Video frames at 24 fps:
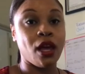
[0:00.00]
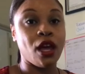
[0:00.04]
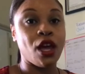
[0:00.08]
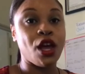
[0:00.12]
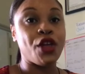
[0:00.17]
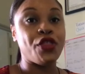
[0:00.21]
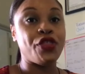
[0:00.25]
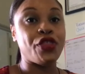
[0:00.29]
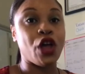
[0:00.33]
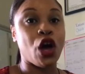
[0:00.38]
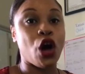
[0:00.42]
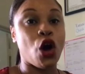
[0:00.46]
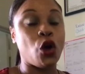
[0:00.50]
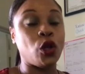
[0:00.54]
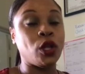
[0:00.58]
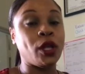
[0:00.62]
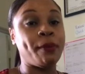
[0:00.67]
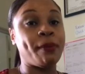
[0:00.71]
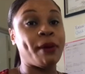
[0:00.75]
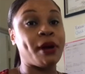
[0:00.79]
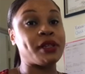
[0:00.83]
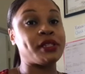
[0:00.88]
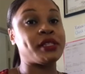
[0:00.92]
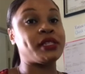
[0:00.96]
The only
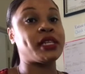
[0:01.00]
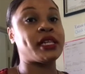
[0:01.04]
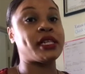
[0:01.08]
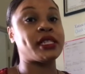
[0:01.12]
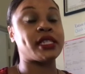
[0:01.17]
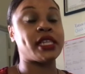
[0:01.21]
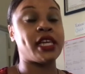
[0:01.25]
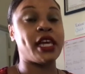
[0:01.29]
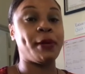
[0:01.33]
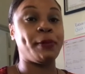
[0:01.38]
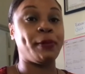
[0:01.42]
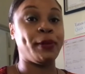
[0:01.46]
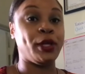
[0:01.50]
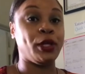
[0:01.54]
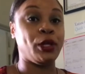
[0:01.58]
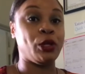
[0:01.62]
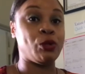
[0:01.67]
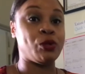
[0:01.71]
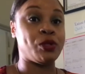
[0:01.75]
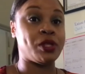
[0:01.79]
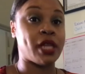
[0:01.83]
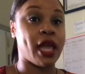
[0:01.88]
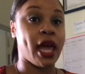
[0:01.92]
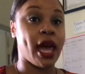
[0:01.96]
person that's keeping you
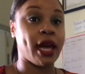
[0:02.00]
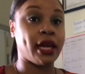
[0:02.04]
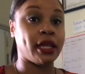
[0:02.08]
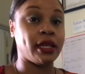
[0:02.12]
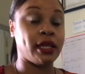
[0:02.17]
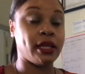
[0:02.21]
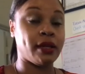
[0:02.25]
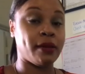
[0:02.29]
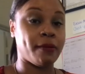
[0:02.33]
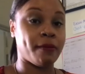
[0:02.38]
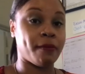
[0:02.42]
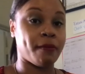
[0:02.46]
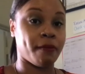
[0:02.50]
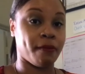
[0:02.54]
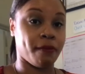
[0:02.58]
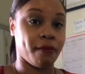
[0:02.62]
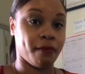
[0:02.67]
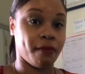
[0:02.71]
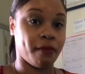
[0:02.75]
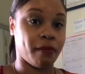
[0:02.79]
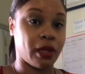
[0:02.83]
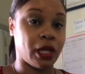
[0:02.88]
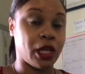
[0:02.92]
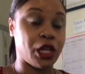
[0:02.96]
stagnant
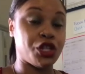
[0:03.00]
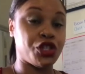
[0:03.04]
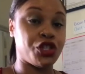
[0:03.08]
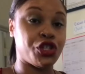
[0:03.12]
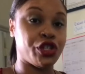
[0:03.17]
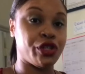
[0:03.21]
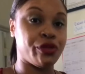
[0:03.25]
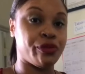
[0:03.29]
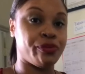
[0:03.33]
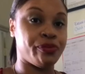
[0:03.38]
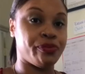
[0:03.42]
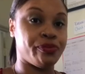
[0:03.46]
is you.